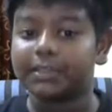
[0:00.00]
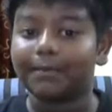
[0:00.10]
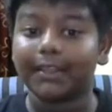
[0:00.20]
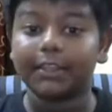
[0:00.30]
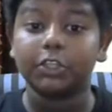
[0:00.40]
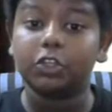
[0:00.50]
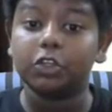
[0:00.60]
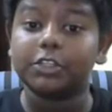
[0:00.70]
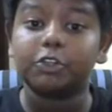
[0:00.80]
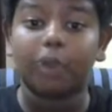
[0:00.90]
rather than
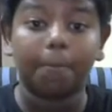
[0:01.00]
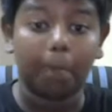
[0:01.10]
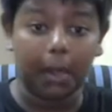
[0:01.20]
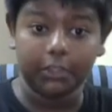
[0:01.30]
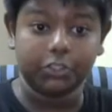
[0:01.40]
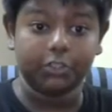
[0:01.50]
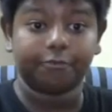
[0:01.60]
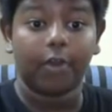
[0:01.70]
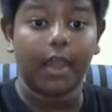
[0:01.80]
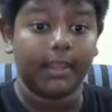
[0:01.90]
choosing to abolish the
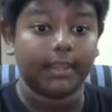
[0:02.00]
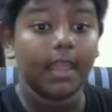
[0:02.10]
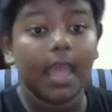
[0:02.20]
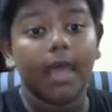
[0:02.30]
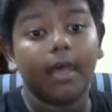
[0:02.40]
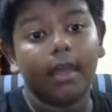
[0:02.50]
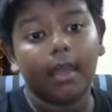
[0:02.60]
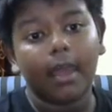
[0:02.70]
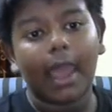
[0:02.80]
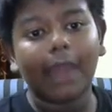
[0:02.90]
franc.
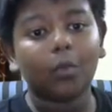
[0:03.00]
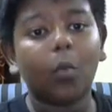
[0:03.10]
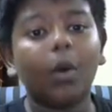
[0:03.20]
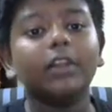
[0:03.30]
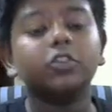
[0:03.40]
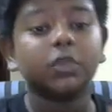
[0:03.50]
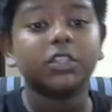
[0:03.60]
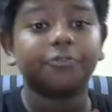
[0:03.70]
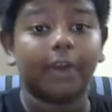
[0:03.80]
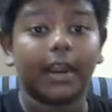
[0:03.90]
And one
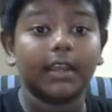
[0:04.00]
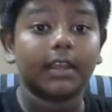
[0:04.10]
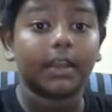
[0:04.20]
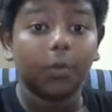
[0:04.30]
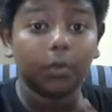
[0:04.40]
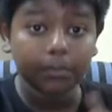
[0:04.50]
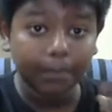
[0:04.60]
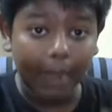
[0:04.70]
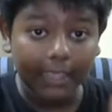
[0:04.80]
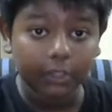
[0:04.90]
Swiss franc will
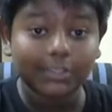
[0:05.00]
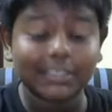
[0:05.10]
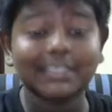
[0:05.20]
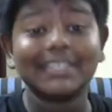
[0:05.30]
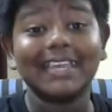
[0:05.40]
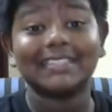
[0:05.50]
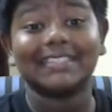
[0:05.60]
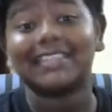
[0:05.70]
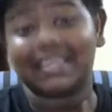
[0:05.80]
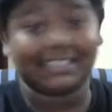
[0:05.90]
buy you
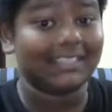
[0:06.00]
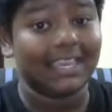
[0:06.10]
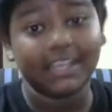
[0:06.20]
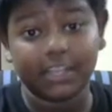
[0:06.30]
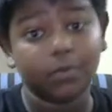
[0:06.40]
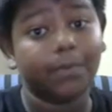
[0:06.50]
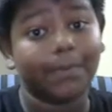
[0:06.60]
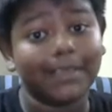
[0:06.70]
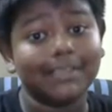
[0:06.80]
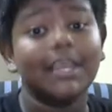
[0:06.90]
66 Indian
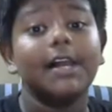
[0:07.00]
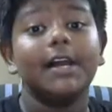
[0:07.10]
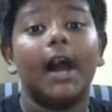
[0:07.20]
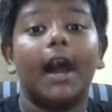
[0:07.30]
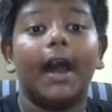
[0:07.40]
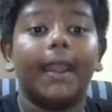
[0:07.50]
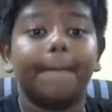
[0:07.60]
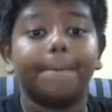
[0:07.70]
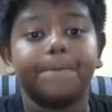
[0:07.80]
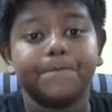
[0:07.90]
rupees.
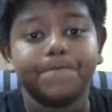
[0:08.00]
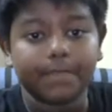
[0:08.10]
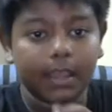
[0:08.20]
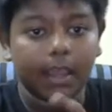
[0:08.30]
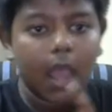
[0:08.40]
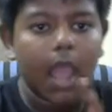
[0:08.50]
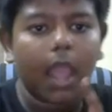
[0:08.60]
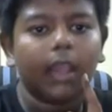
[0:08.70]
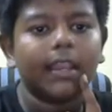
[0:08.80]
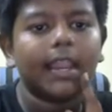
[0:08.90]
And
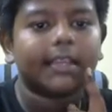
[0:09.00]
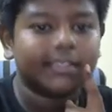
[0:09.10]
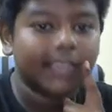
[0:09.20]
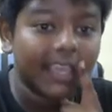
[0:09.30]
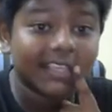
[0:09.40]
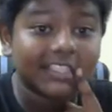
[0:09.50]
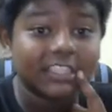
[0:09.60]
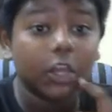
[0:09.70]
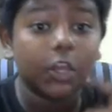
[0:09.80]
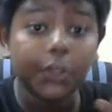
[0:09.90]
next is
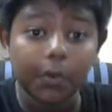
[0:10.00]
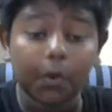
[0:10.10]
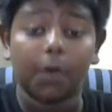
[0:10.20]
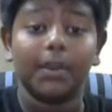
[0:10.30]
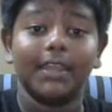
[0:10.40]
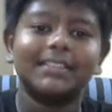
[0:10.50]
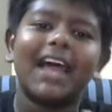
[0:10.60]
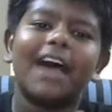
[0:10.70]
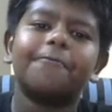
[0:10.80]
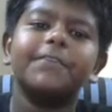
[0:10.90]
the euro. It's
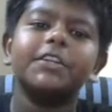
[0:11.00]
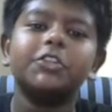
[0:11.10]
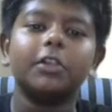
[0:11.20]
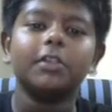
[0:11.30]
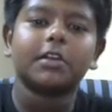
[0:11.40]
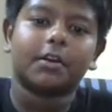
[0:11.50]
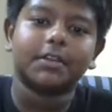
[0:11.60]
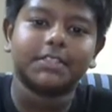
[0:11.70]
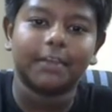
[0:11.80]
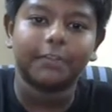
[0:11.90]
the official
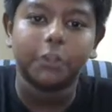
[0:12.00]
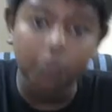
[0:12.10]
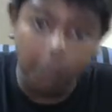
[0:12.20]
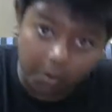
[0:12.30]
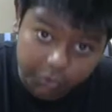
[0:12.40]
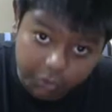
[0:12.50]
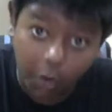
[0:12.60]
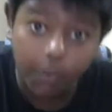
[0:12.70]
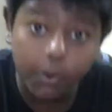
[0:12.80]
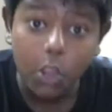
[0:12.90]
currency of the
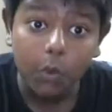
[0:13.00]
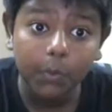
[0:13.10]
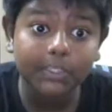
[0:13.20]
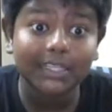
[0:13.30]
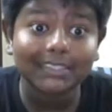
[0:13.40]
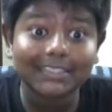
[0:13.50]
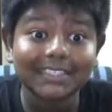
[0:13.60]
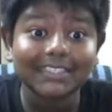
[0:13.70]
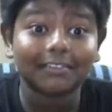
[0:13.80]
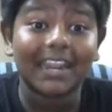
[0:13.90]
Eurozone, which
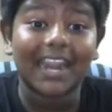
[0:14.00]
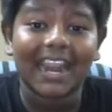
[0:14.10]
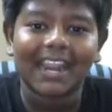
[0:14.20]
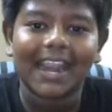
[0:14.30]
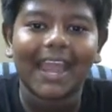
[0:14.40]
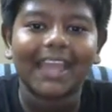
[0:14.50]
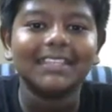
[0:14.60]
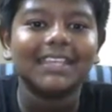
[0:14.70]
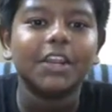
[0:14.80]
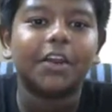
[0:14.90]
consists of the
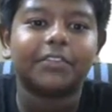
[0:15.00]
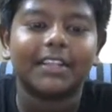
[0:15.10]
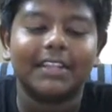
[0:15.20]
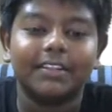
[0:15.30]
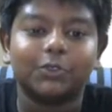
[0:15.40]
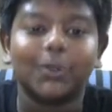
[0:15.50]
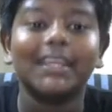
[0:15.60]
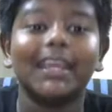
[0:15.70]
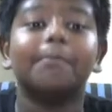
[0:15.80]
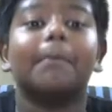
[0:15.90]
19 of the
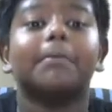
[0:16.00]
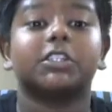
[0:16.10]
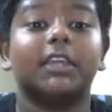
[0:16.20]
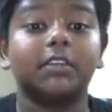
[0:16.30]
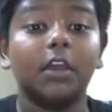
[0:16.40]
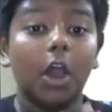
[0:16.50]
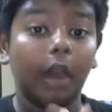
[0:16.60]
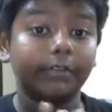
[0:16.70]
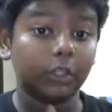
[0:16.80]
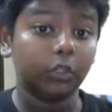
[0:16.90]
28 member states
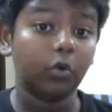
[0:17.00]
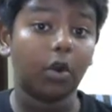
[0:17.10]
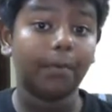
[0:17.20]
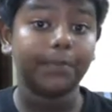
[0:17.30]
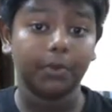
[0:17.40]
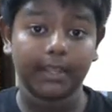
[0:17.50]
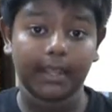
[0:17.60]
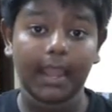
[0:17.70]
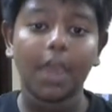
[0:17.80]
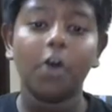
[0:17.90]
of the European
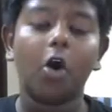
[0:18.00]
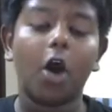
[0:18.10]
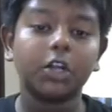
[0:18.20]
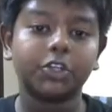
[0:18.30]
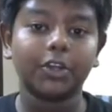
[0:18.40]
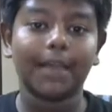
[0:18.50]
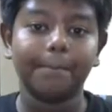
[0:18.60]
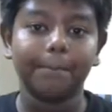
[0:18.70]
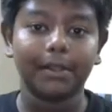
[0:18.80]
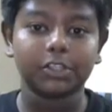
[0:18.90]
Union:
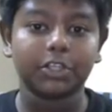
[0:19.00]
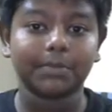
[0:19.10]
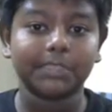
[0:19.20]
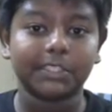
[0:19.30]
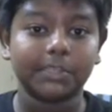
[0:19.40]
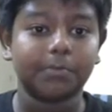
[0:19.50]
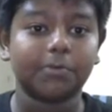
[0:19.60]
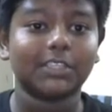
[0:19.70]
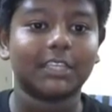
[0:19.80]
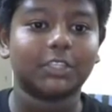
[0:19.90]
Austria, Belgium,
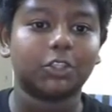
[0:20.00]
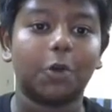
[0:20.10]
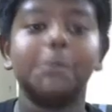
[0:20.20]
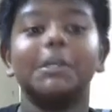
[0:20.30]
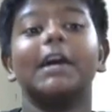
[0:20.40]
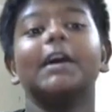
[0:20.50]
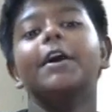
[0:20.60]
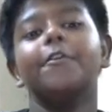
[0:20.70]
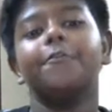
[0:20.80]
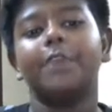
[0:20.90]
Cyprus, Estonia,
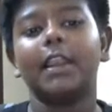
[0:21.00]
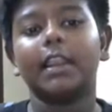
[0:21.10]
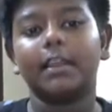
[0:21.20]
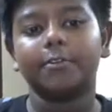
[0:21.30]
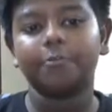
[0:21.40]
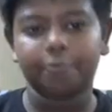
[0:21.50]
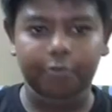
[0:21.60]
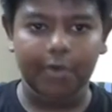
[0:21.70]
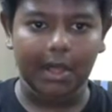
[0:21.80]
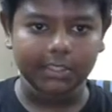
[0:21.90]
Finland,
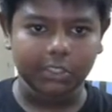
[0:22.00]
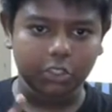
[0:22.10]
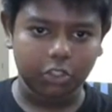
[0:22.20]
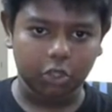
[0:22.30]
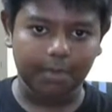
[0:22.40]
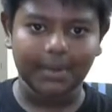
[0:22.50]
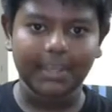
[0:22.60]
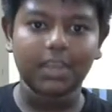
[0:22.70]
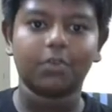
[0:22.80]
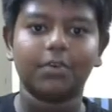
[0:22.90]
France,
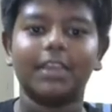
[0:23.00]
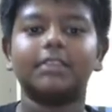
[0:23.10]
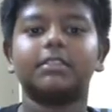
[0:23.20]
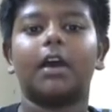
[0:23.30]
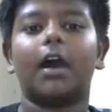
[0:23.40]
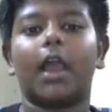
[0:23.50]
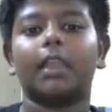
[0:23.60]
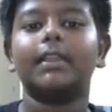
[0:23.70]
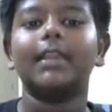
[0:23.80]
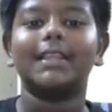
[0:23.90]
Germany, Greece,
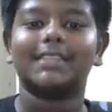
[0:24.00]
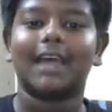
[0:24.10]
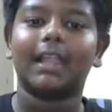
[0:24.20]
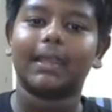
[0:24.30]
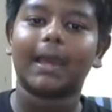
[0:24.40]
Ireland, Italy,